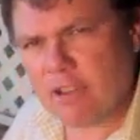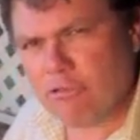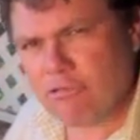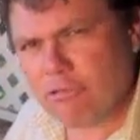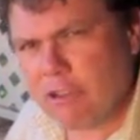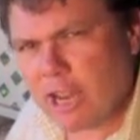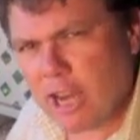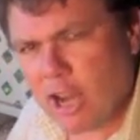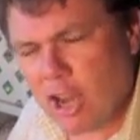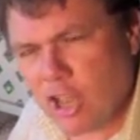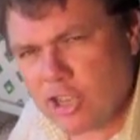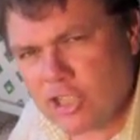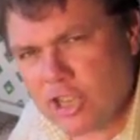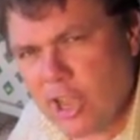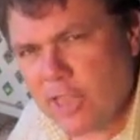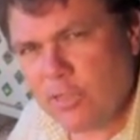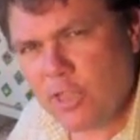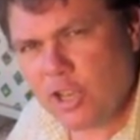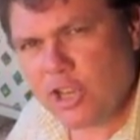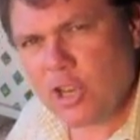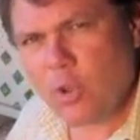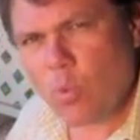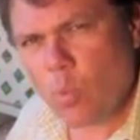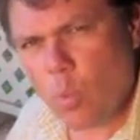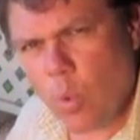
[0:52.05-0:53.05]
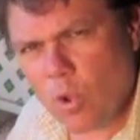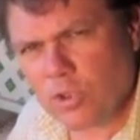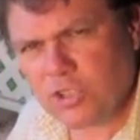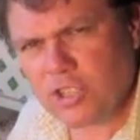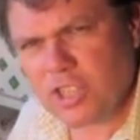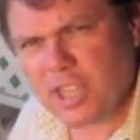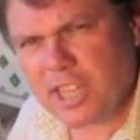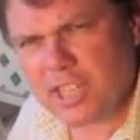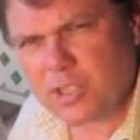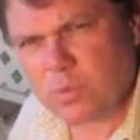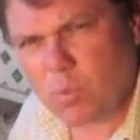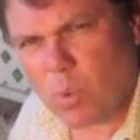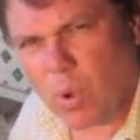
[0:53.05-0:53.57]
realised that it wasn't
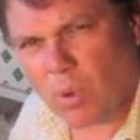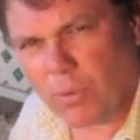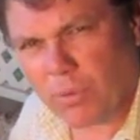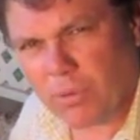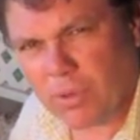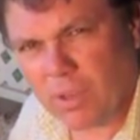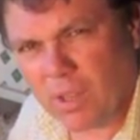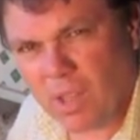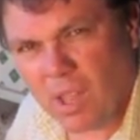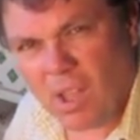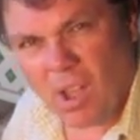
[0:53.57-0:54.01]
his wont.